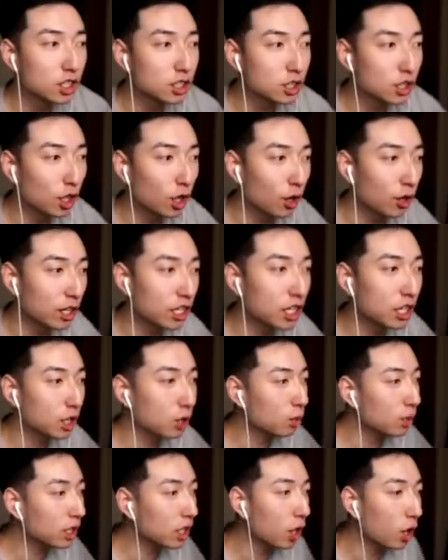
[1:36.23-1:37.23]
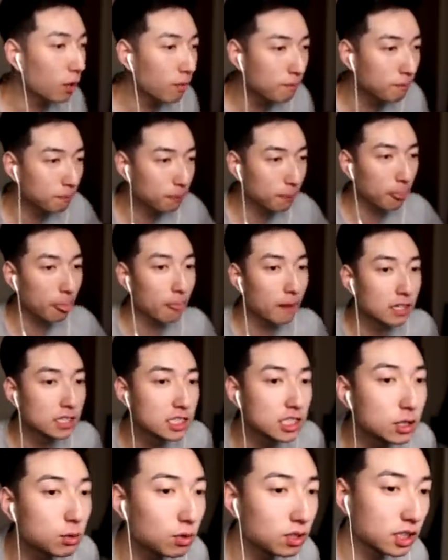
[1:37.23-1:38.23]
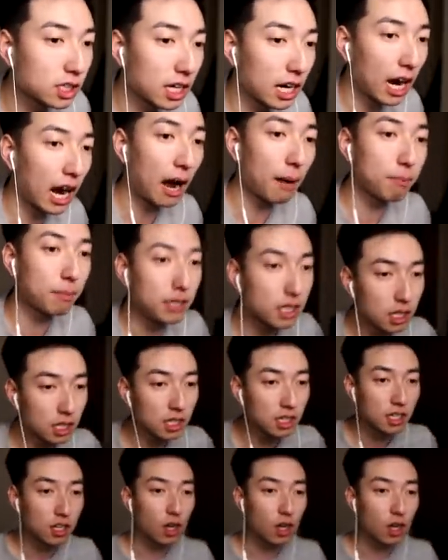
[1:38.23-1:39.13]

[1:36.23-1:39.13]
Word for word: So here we go. Let's see what's gonna happen.